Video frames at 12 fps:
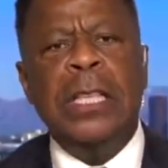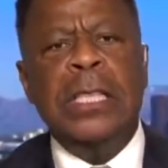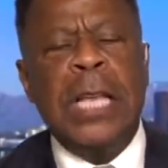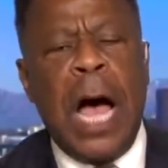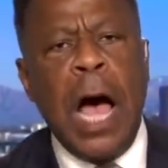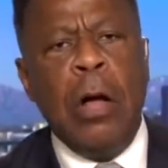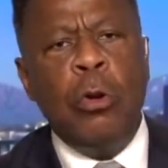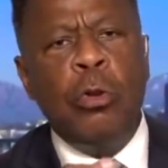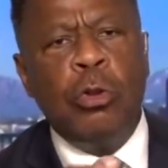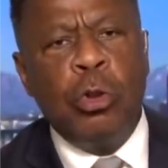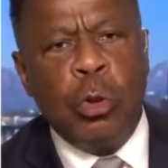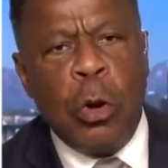
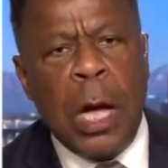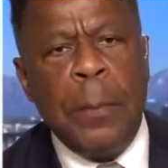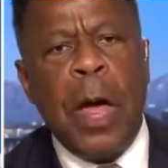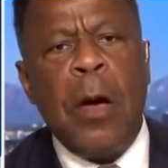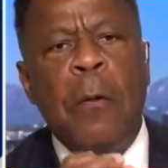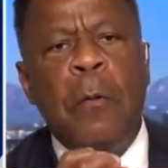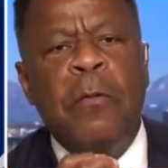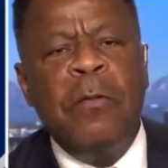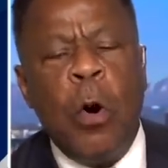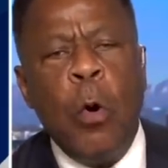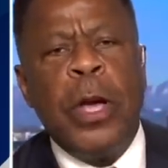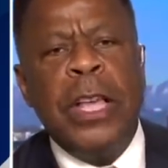Donald Trump
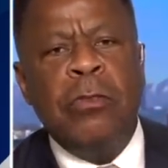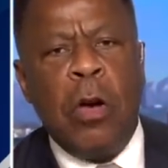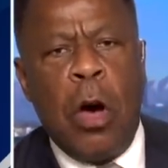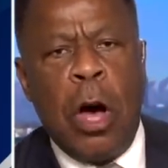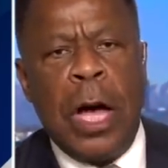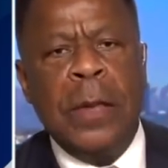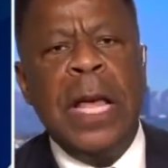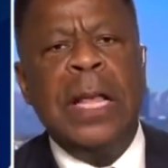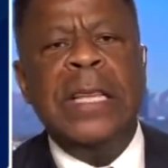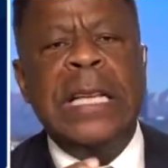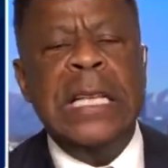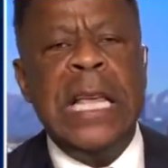focus on
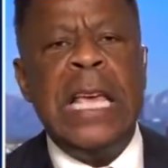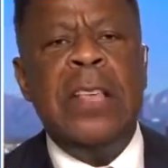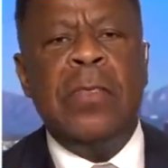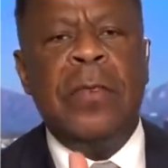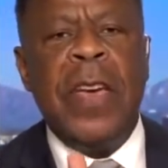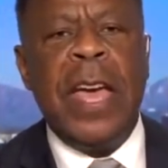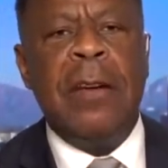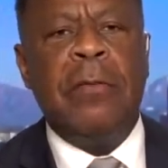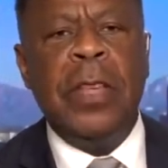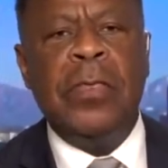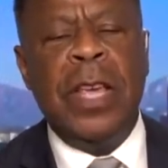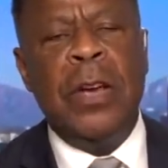the needs of
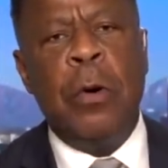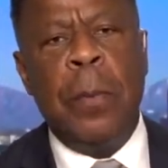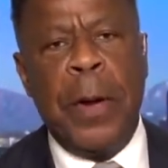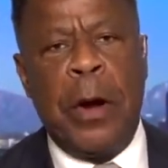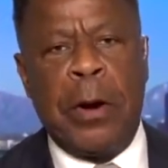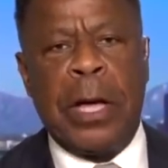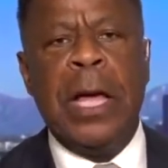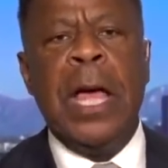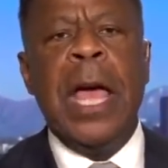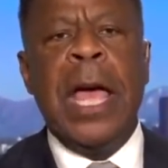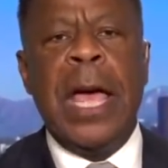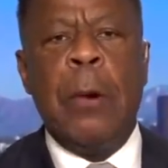every single America,
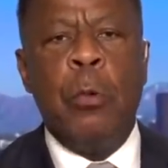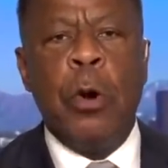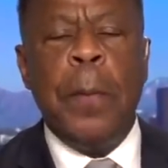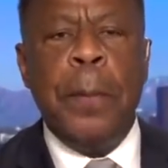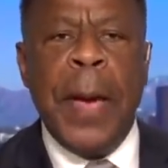and we're